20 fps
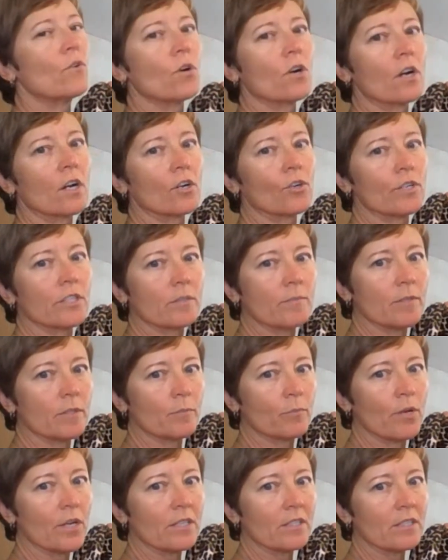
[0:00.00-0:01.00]
a Christmas
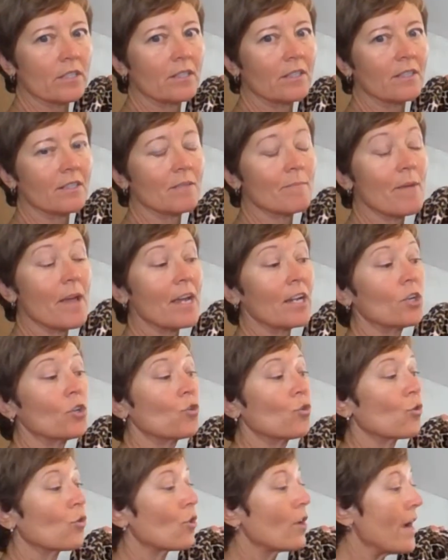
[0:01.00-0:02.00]
present, these make
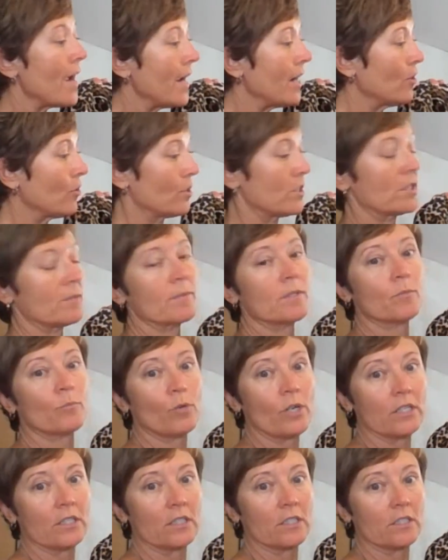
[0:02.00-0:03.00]
great Christmas
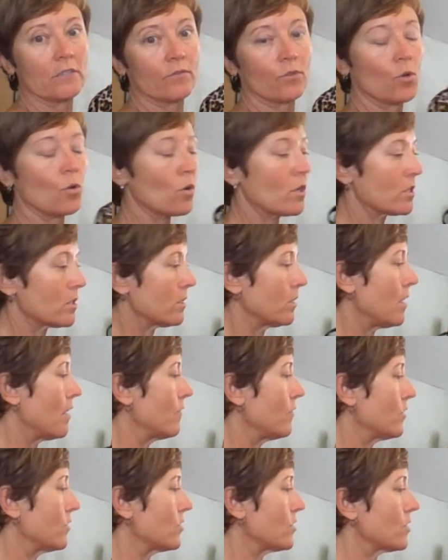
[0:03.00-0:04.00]
presents for horse
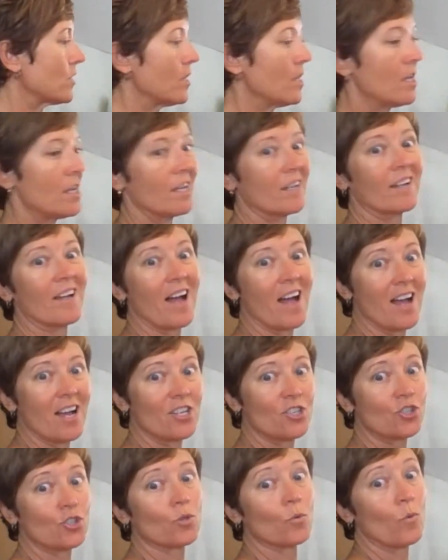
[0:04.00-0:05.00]
lovers.
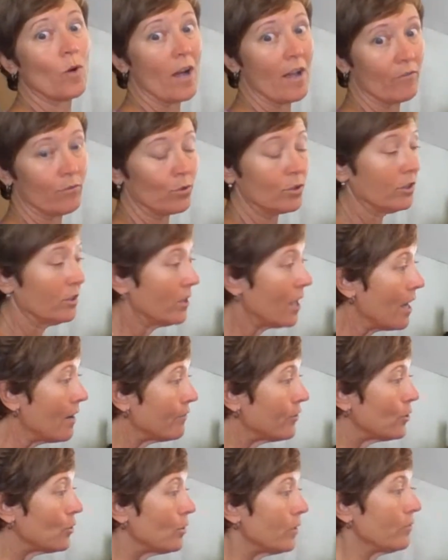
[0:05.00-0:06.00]
Guys, your wife will love
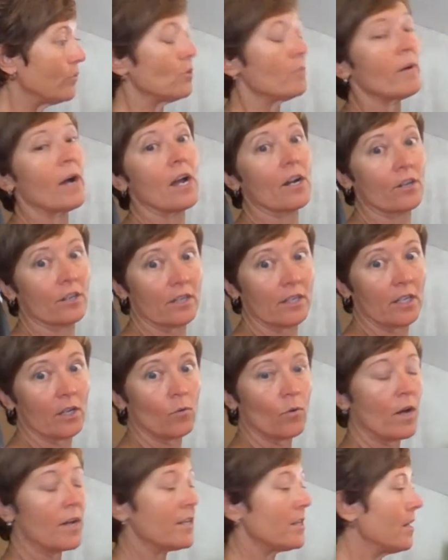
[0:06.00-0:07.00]
you if you buy her an
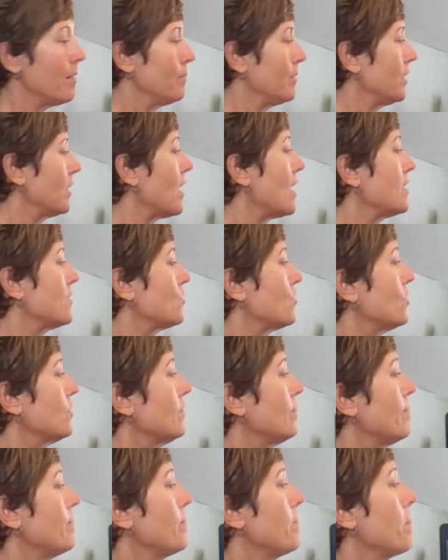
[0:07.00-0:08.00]
Equine Nebulizer.
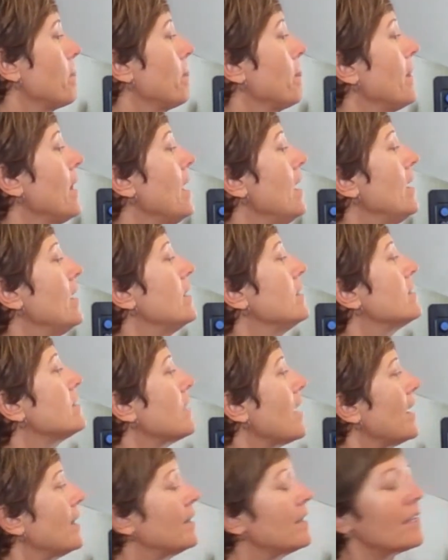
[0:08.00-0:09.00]

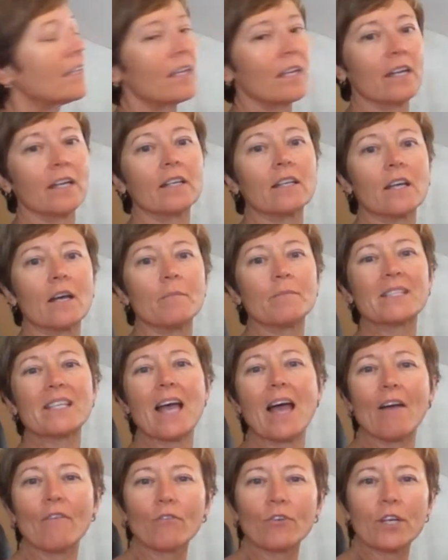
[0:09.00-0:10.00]
Inside the kit comes
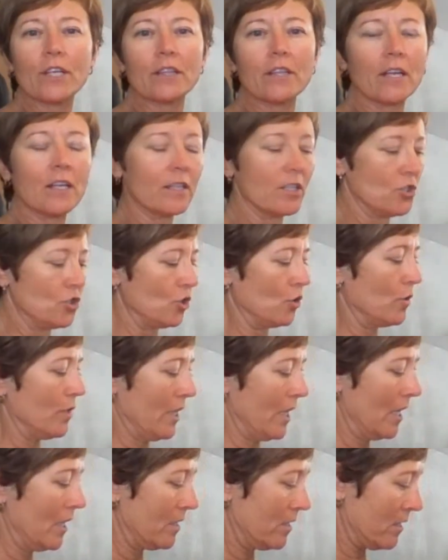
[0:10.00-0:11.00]
everything that you
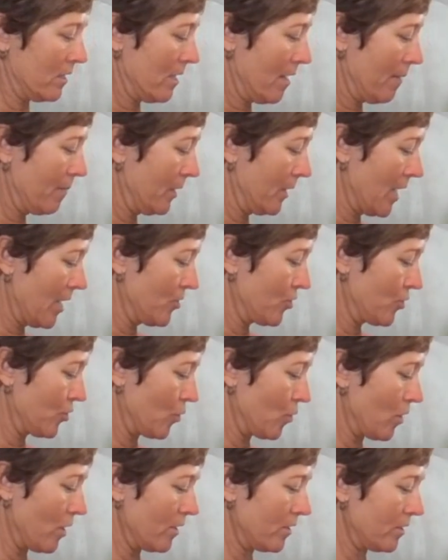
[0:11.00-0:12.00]
need to nebulize your
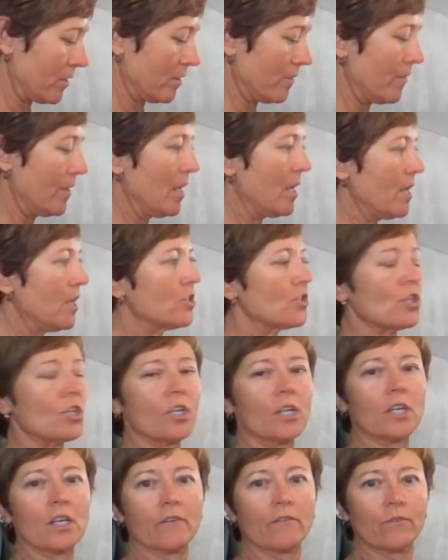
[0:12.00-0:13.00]
horse. So
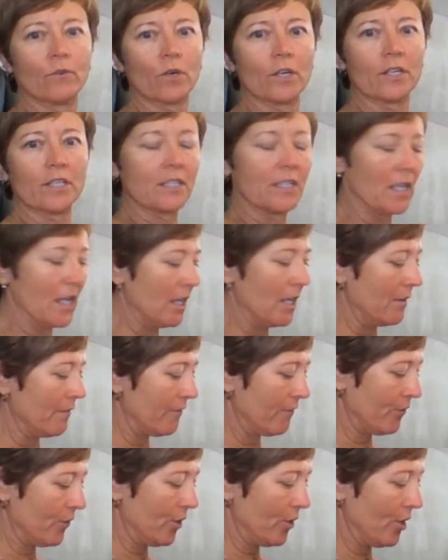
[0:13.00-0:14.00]
you get a
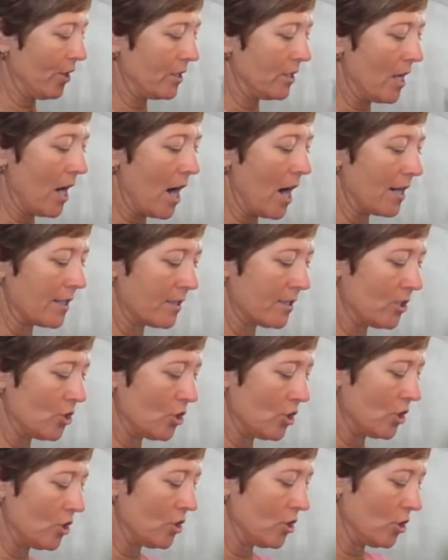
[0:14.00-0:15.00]
14-foot
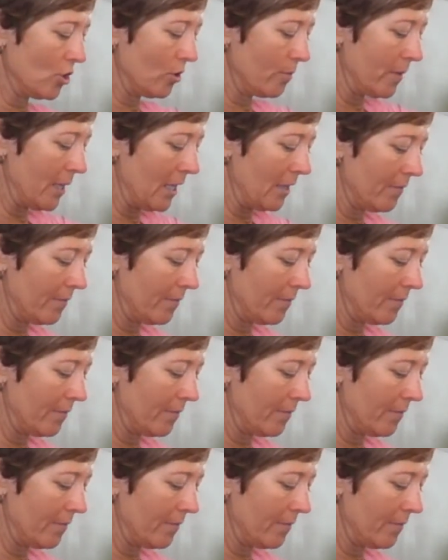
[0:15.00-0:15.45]
oxygen tubing.